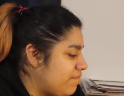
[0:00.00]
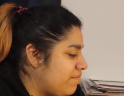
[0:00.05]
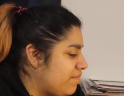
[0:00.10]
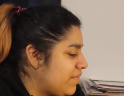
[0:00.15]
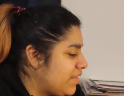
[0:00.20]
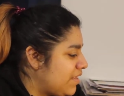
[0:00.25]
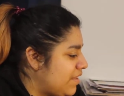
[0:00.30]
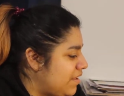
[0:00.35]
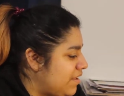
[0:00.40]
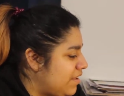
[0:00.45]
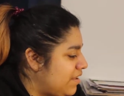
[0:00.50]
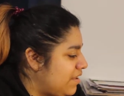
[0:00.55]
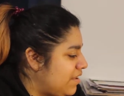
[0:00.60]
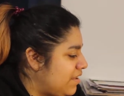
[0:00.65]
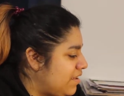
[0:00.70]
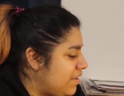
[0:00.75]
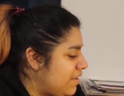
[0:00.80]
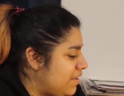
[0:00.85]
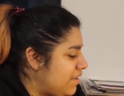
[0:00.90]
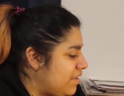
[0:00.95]

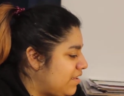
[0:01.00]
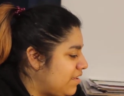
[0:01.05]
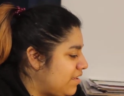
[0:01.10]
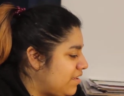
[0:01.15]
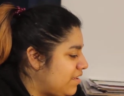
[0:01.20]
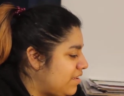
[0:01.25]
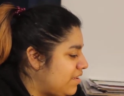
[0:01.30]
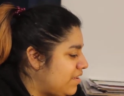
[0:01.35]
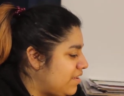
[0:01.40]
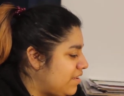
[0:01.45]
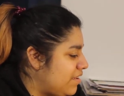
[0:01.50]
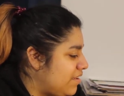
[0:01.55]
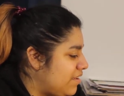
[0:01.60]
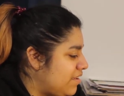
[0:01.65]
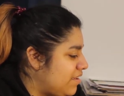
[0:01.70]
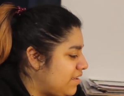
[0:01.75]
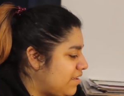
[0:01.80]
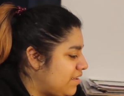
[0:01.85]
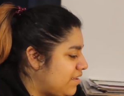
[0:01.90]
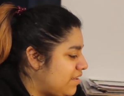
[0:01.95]

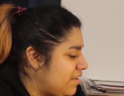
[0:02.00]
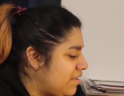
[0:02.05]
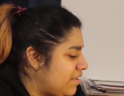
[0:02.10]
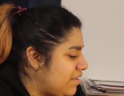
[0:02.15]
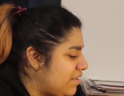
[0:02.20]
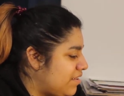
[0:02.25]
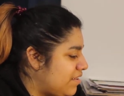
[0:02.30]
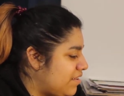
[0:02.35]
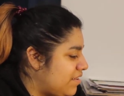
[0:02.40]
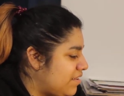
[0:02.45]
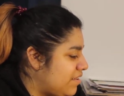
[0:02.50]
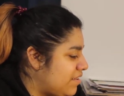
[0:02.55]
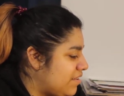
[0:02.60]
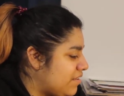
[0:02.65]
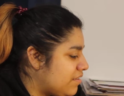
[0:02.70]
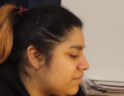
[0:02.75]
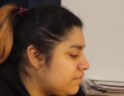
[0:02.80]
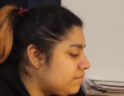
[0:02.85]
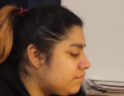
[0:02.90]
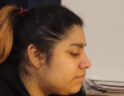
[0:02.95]

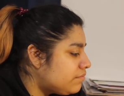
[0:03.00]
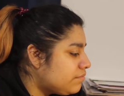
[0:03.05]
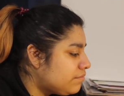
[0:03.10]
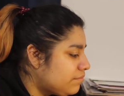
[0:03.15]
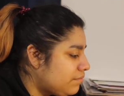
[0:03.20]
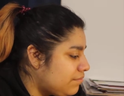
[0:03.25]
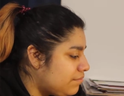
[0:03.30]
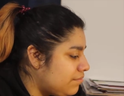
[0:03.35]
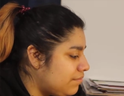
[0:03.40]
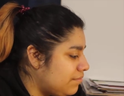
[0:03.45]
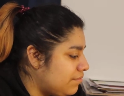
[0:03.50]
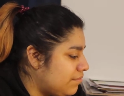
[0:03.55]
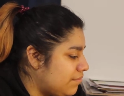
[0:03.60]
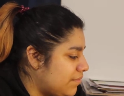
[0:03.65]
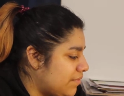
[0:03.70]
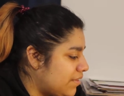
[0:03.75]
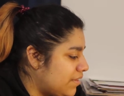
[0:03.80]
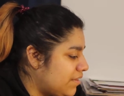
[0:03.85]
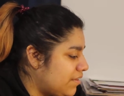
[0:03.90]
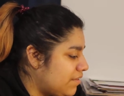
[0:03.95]

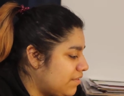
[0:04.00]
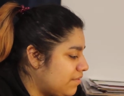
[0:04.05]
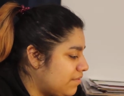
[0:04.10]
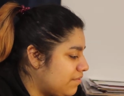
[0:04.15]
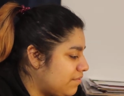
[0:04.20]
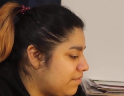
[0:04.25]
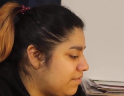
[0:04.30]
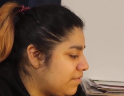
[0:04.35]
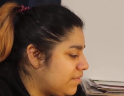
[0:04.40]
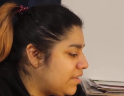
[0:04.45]
Nothing is said.